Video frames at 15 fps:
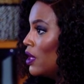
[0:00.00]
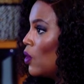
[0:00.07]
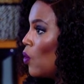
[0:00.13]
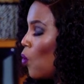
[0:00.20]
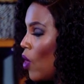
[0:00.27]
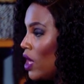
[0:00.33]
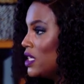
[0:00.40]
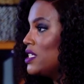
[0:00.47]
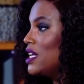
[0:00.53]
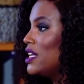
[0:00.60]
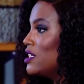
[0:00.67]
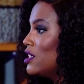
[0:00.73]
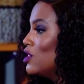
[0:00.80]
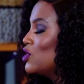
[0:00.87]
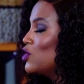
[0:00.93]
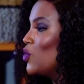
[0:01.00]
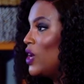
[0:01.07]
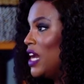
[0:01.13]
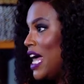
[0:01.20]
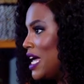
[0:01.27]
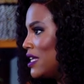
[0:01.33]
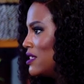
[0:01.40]
one sentence or
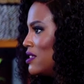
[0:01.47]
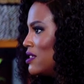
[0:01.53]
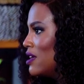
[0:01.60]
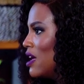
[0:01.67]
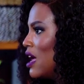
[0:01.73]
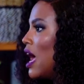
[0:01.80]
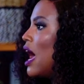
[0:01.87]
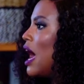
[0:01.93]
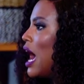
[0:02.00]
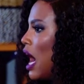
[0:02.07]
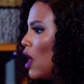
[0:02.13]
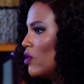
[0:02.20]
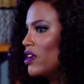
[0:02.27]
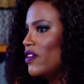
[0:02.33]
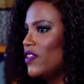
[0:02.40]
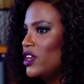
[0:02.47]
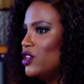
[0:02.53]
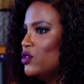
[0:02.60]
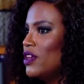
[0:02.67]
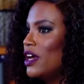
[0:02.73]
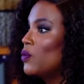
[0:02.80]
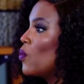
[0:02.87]
less, how can they do that?